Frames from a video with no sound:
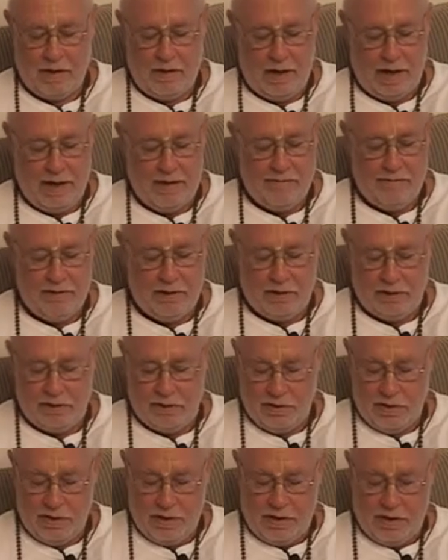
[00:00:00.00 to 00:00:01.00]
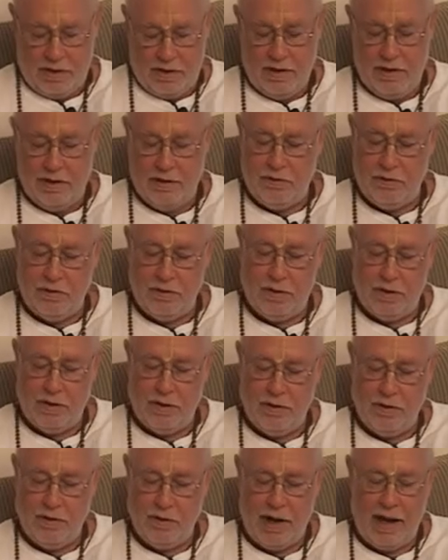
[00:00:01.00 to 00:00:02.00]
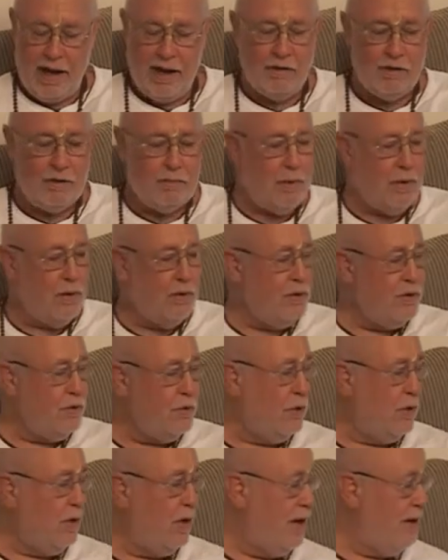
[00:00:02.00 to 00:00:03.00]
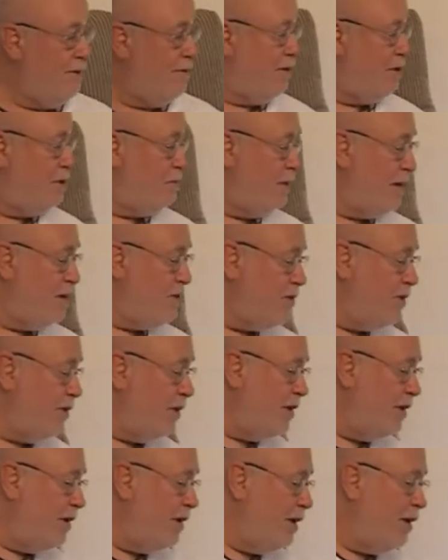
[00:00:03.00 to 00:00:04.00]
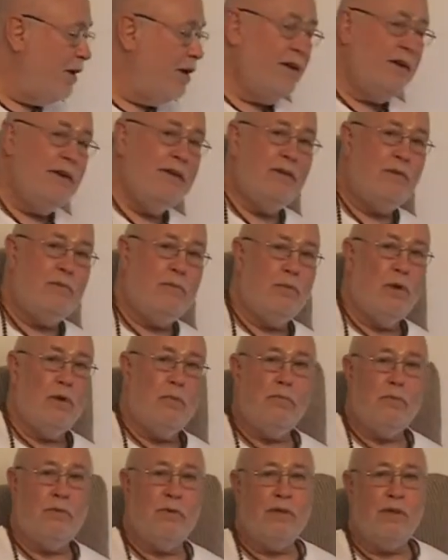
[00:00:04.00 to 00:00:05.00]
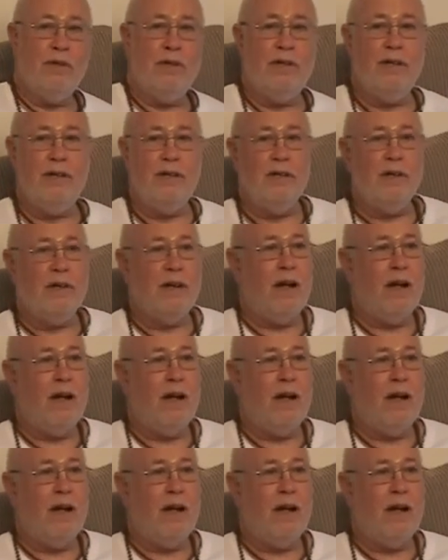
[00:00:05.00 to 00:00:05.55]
life and spiritual life especially, is appropriately